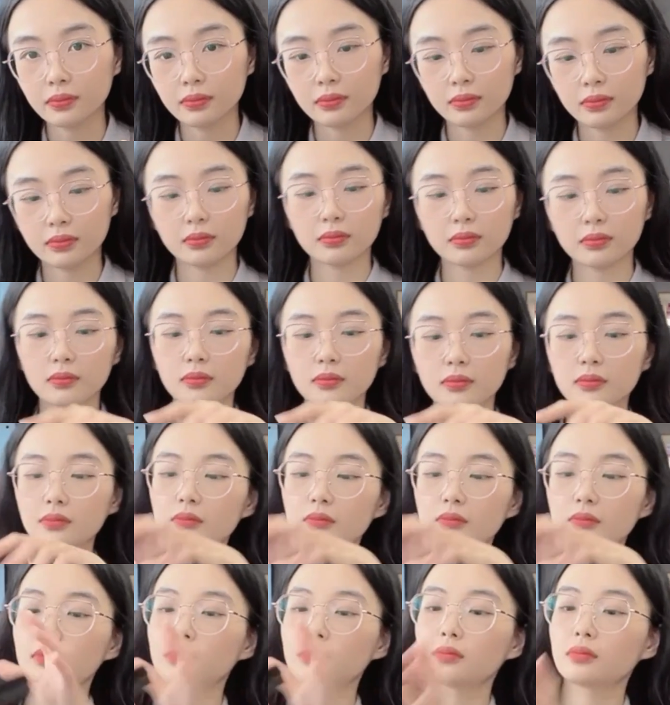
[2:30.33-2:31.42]

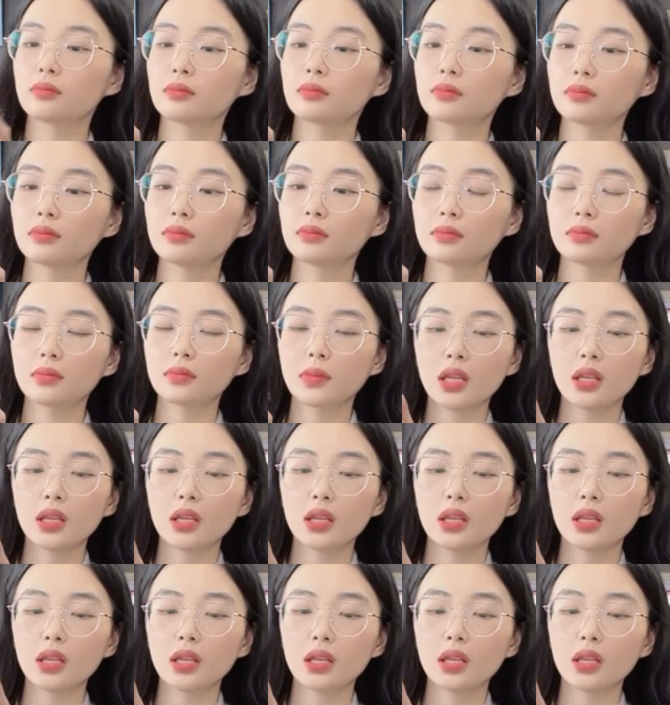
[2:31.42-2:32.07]
[no speech]